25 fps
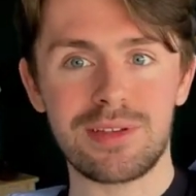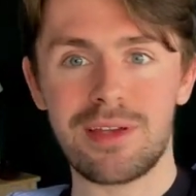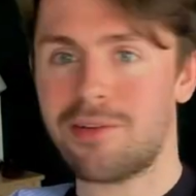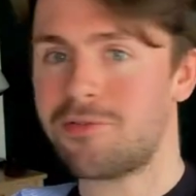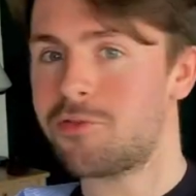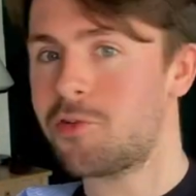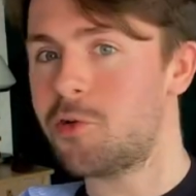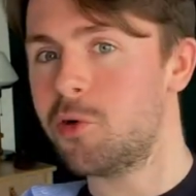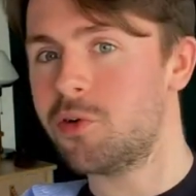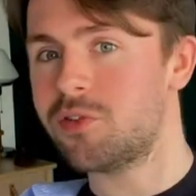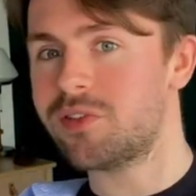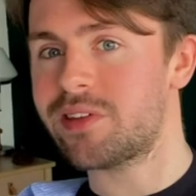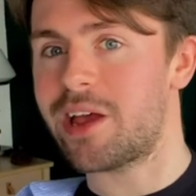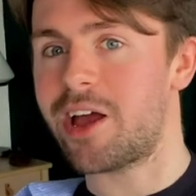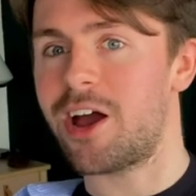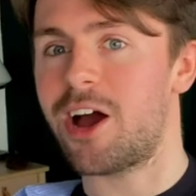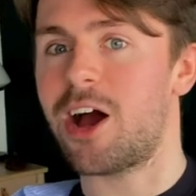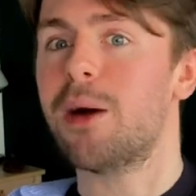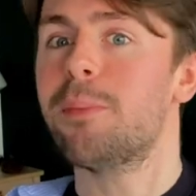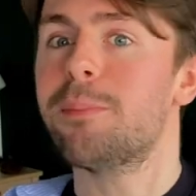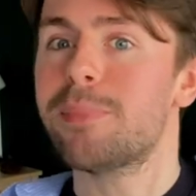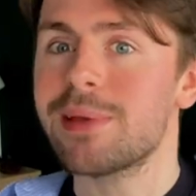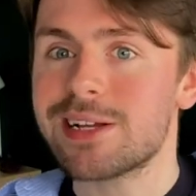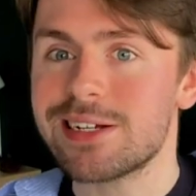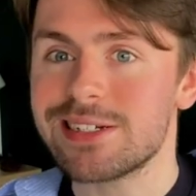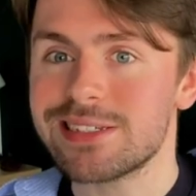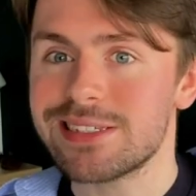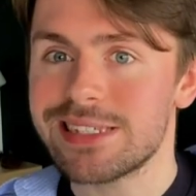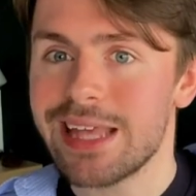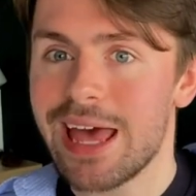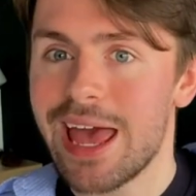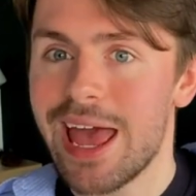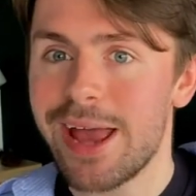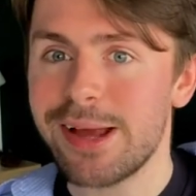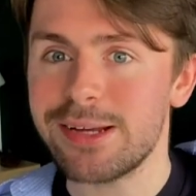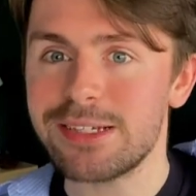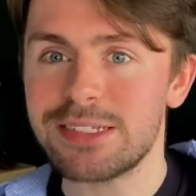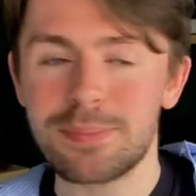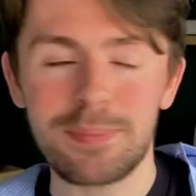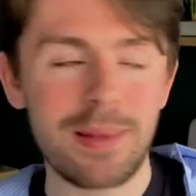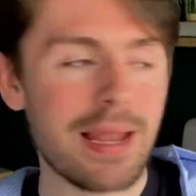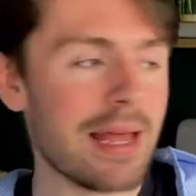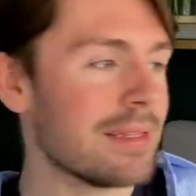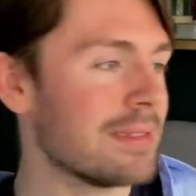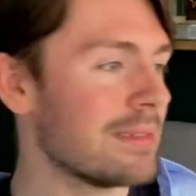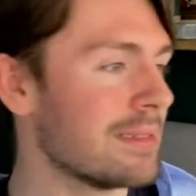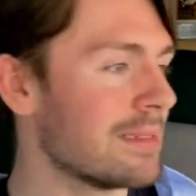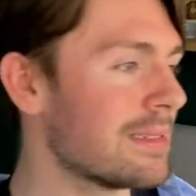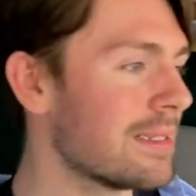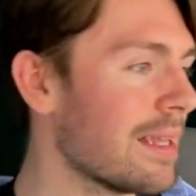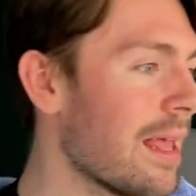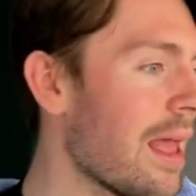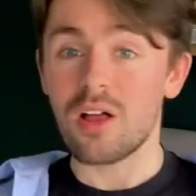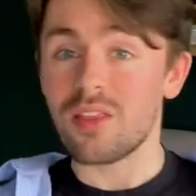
Of course they are, because they're houseplants.